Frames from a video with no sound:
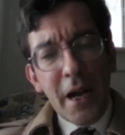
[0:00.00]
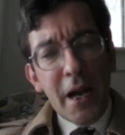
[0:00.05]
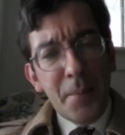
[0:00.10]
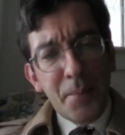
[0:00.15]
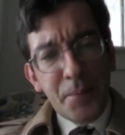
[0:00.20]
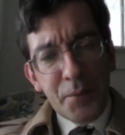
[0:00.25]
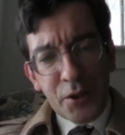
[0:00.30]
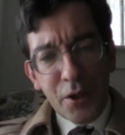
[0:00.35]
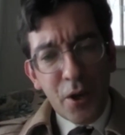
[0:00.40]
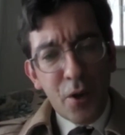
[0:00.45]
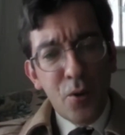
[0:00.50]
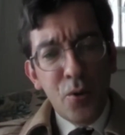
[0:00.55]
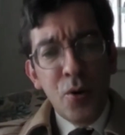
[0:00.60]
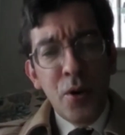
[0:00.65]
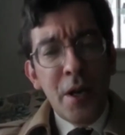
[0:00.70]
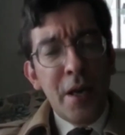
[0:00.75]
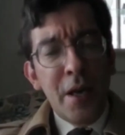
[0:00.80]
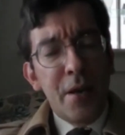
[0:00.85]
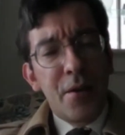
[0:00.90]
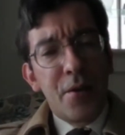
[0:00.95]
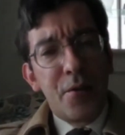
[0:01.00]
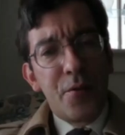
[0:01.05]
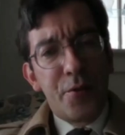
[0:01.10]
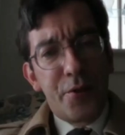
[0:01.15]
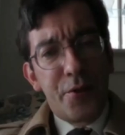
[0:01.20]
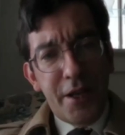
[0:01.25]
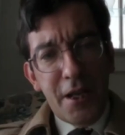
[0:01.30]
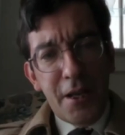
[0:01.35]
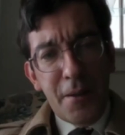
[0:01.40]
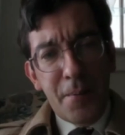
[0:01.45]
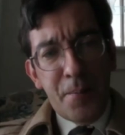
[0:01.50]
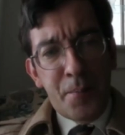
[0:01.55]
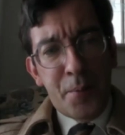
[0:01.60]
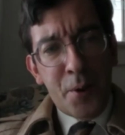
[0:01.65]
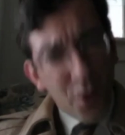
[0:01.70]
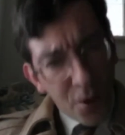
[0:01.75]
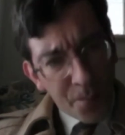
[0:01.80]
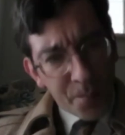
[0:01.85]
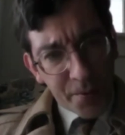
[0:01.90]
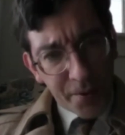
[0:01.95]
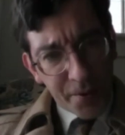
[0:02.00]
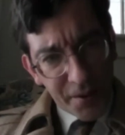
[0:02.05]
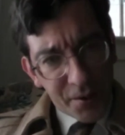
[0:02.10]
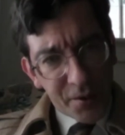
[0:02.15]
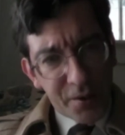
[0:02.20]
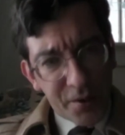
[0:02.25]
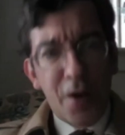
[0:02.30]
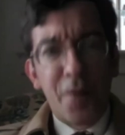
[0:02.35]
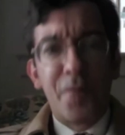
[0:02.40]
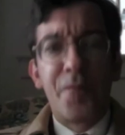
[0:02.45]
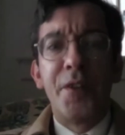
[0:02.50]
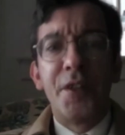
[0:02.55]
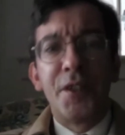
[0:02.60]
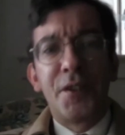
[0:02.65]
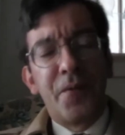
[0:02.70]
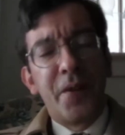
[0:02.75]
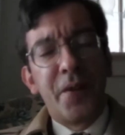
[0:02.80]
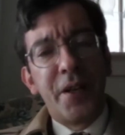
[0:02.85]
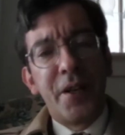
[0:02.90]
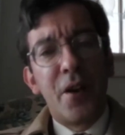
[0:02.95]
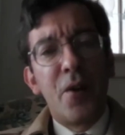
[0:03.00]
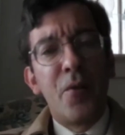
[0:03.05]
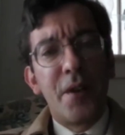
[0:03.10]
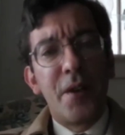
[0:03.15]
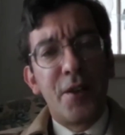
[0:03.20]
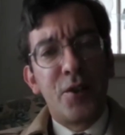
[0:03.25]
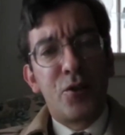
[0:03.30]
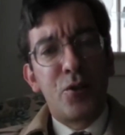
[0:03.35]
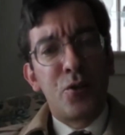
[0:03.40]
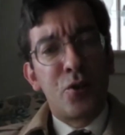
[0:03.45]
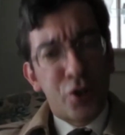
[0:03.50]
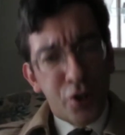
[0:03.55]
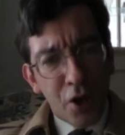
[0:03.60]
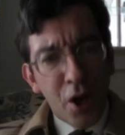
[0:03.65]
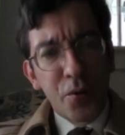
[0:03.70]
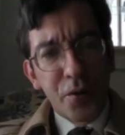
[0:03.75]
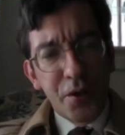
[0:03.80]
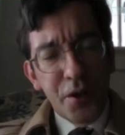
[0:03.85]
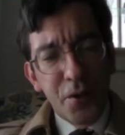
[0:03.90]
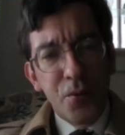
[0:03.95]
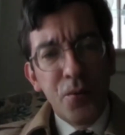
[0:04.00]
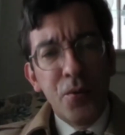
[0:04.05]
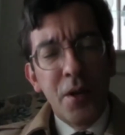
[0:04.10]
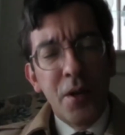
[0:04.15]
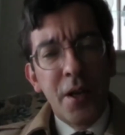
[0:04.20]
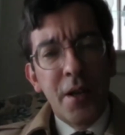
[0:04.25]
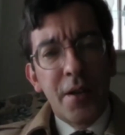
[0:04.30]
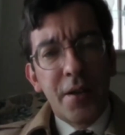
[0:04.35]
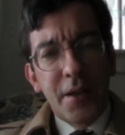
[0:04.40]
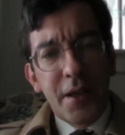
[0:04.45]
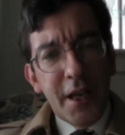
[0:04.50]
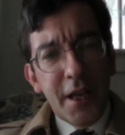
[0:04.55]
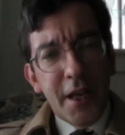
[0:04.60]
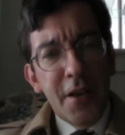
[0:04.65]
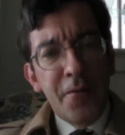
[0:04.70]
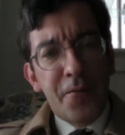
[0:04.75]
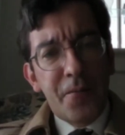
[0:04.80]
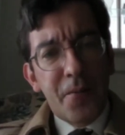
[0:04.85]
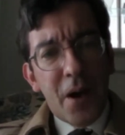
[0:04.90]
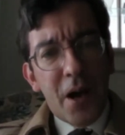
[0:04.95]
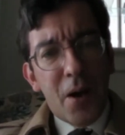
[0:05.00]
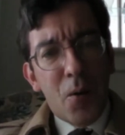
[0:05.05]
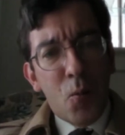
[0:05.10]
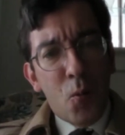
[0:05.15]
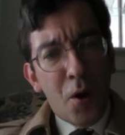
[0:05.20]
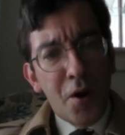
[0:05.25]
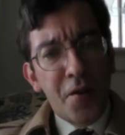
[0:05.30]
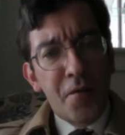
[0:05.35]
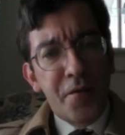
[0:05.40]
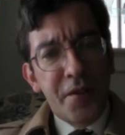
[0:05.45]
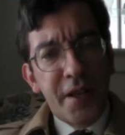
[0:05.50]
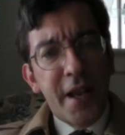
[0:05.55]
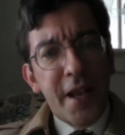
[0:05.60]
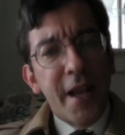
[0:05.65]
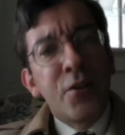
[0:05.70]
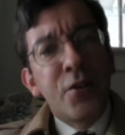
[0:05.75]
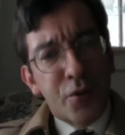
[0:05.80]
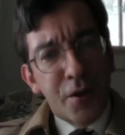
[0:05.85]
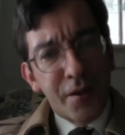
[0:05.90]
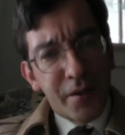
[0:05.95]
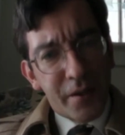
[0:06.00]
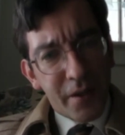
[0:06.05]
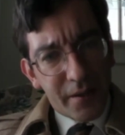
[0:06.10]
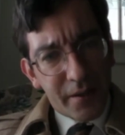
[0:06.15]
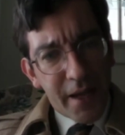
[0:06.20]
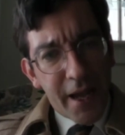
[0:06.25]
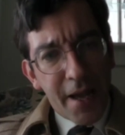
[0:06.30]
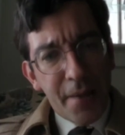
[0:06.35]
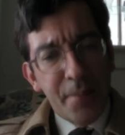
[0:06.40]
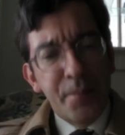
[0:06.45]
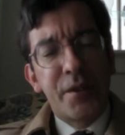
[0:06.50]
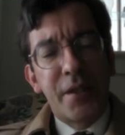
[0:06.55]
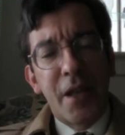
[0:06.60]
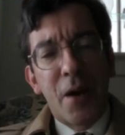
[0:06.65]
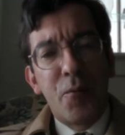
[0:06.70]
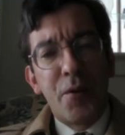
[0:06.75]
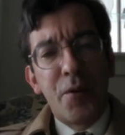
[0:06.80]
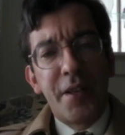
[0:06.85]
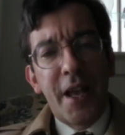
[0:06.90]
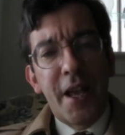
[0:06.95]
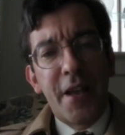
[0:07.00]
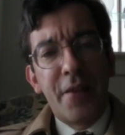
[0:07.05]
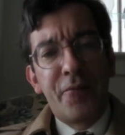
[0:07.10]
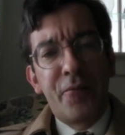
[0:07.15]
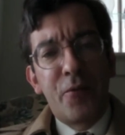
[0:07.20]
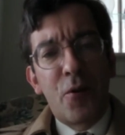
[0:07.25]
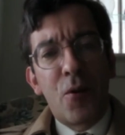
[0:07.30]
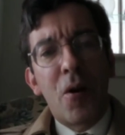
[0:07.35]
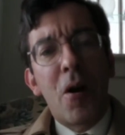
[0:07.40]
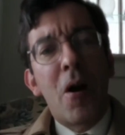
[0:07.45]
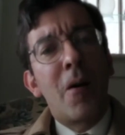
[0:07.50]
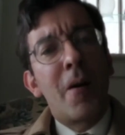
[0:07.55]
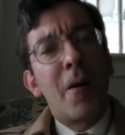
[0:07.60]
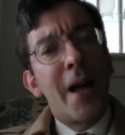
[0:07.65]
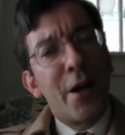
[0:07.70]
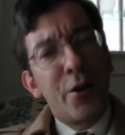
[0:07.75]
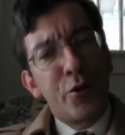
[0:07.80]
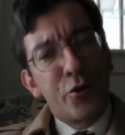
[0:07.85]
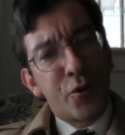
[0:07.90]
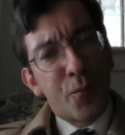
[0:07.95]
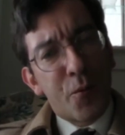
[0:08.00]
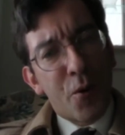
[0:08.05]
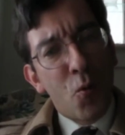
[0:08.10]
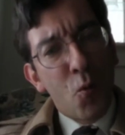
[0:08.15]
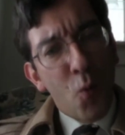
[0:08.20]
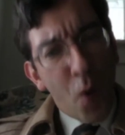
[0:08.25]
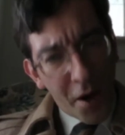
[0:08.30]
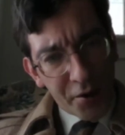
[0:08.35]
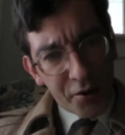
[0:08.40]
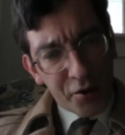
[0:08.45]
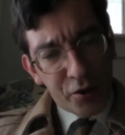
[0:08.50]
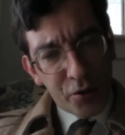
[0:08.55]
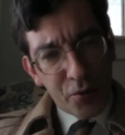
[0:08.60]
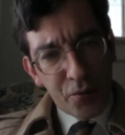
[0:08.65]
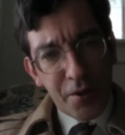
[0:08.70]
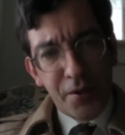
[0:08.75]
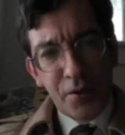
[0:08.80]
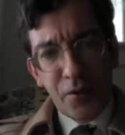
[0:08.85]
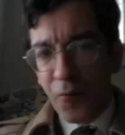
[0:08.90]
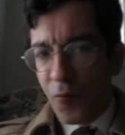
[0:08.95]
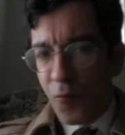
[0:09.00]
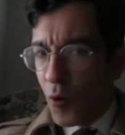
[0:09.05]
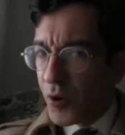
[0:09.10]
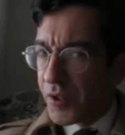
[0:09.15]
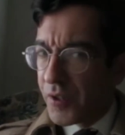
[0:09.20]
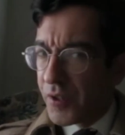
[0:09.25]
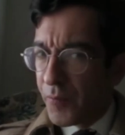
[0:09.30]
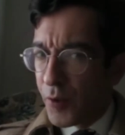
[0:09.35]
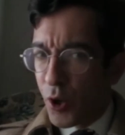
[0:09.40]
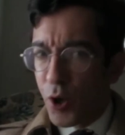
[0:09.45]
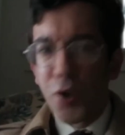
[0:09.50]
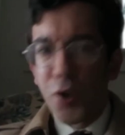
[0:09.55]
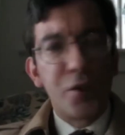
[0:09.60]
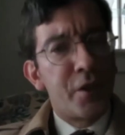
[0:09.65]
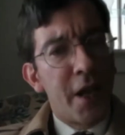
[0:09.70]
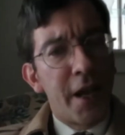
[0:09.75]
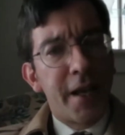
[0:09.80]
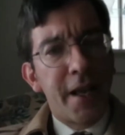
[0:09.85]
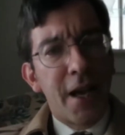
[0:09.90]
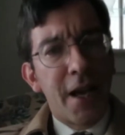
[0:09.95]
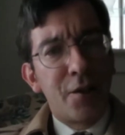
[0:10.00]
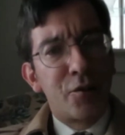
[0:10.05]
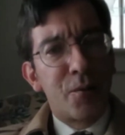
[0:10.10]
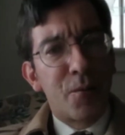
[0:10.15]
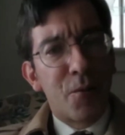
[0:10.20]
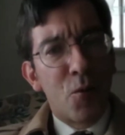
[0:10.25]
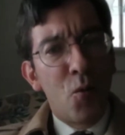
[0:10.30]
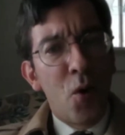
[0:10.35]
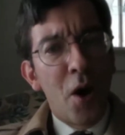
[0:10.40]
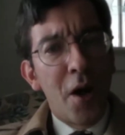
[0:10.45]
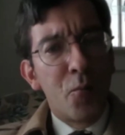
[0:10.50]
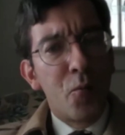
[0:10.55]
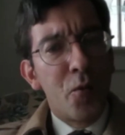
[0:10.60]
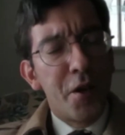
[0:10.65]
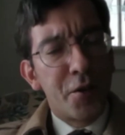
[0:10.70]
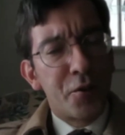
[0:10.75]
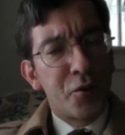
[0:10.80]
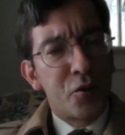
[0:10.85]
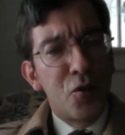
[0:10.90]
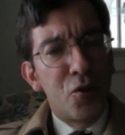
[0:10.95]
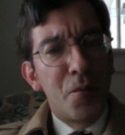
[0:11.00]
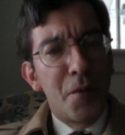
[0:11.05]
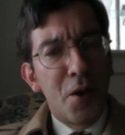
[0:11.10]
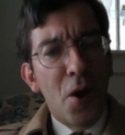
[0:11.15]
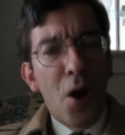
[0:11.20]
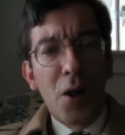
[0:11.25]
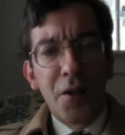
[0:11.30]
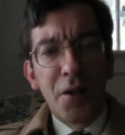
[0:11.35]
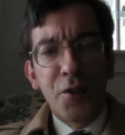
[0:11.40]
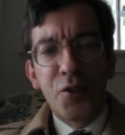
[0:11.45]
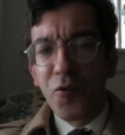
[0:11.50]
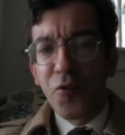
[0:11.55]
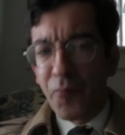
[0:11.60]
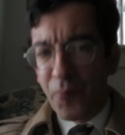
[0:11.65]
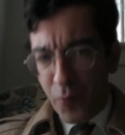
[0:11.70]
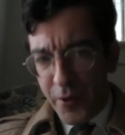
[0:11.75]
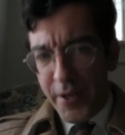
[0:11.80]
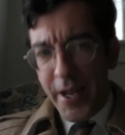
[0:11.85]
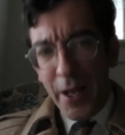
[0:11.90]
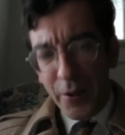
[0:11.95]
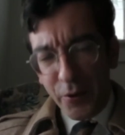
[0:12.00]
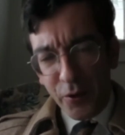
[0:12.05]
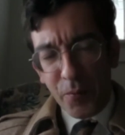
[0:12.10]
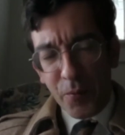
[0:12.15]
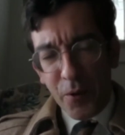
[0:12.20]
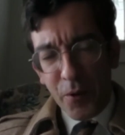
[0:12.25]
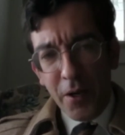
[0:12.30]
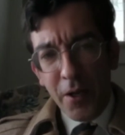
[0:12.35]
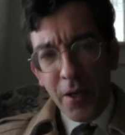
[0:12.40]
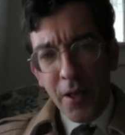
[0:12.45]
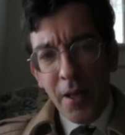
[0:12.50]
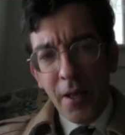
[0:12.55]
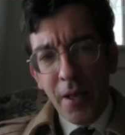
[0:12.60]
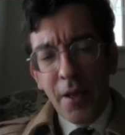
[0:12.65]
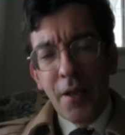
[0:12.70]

Uh, so the purpose of this video is to show you if uh, one of the entrance exams that we gave for our Algebra 1 students. Of course, if you're going to take Algebra 1, we assume a knowledge of pre-algebra.